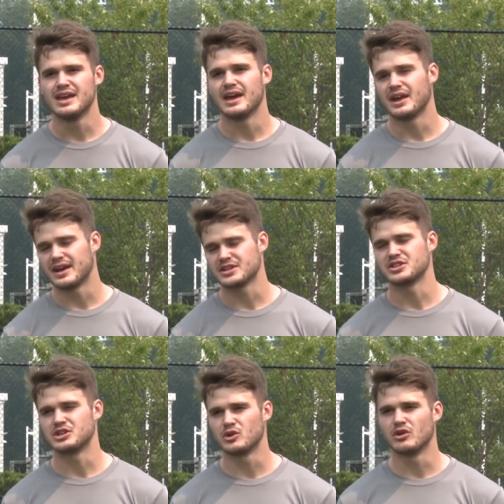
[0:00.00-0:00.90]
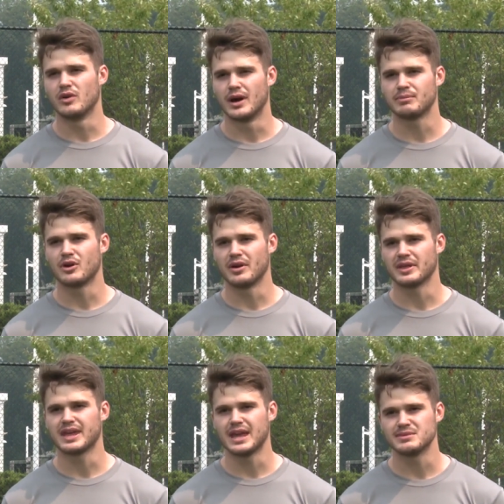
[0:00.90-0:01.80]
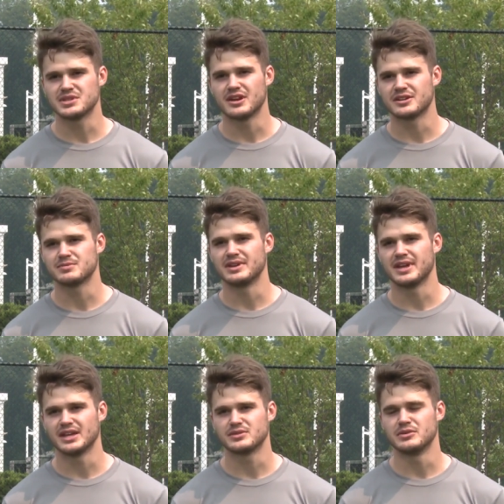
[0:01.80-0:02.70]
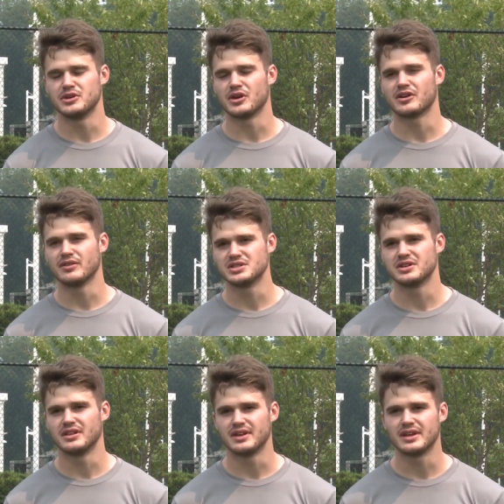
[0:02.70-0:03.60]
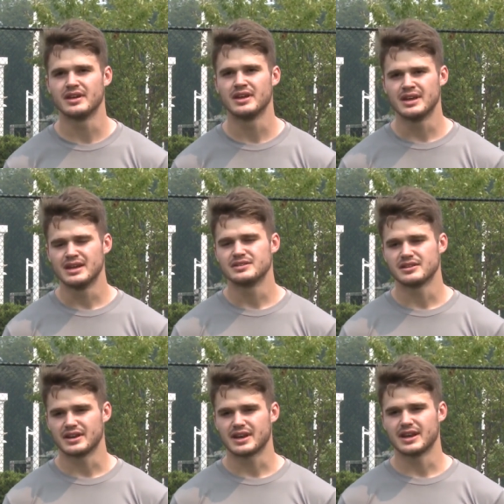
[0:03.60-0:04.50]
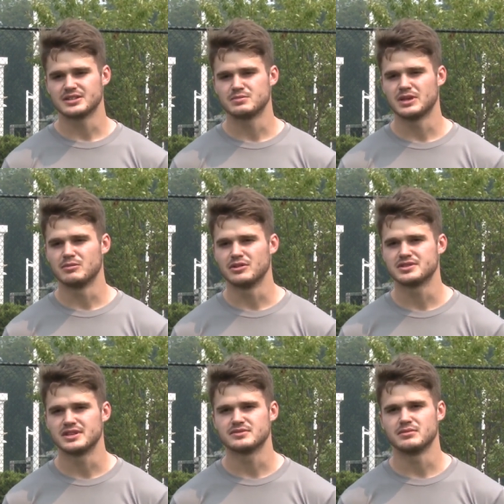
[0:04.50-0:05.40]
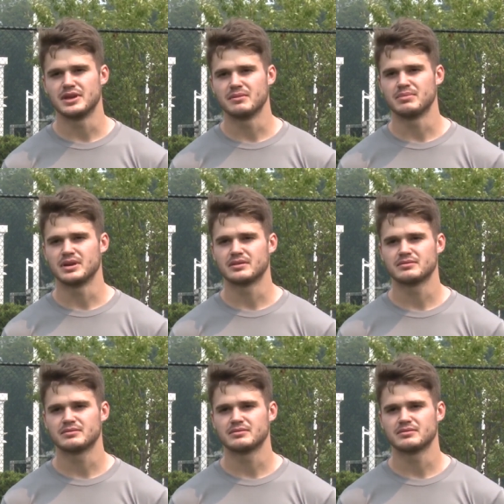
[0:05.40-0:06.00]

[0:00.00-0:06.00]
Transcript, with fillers: And I actually grew up going to the games there because my dad's from New York originally, so then it kind of just made the most sense for me to pick